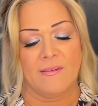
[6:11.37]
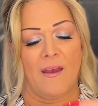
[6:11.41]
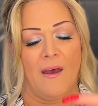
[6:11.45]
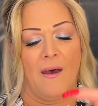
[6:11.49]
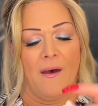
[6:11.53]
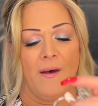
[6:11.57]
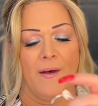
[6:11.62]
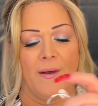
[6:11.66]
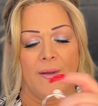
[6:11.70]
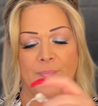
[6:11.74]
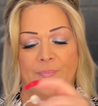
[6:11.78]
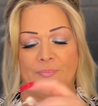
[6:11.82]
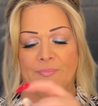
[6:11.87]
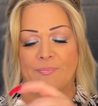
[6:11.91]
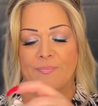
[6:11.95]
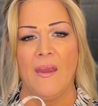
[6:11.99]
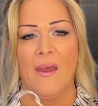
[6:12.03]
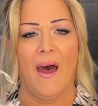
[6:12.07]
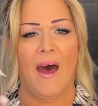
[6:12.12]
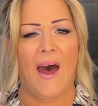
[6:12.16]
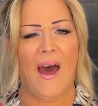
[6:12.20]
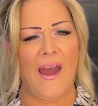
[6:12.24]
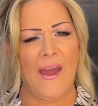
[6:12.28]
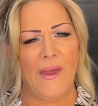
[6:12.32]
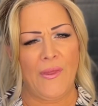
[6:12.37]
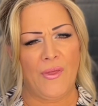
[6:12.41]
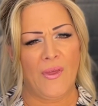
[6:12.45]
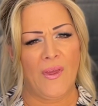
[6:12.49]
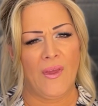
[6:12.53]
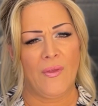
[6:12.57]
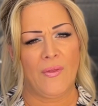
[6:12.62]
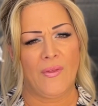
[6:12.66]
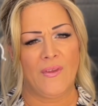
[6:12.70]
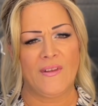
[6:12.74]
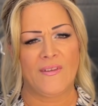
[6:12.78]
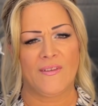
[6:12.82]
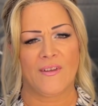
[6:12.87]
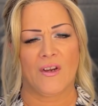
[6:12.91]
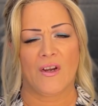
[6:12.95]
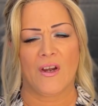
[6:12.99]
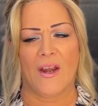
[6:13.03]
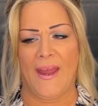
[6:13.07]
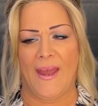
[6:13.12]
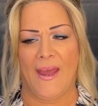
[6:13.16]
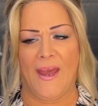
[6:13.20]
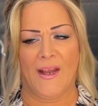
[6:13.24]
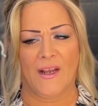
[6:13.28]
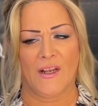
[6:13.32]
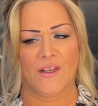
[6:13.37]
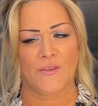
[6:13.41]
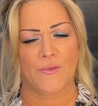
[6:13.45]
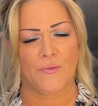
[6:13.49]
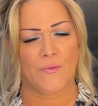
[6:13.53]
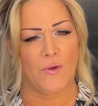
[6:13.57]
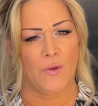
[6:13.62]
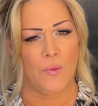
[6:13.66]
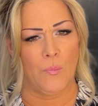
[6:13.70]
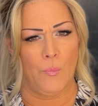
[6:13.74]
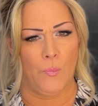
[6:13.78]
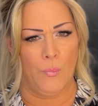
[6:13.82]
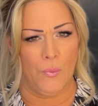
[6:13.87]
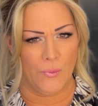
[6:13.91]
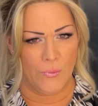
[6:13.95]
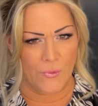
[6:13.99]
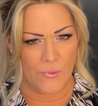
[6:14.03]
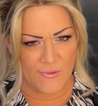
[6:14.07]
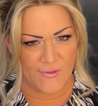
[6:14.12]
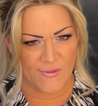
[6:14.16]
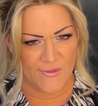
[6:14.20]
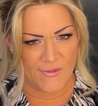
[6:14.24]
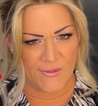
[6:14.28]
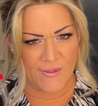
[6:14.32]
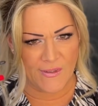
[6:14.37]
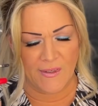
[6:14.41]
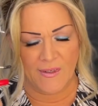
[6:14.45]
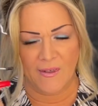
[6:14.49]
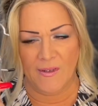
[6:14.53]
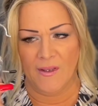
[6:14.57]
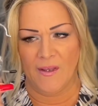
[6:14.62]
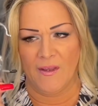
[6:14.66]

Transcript: I think these are hangers for boots.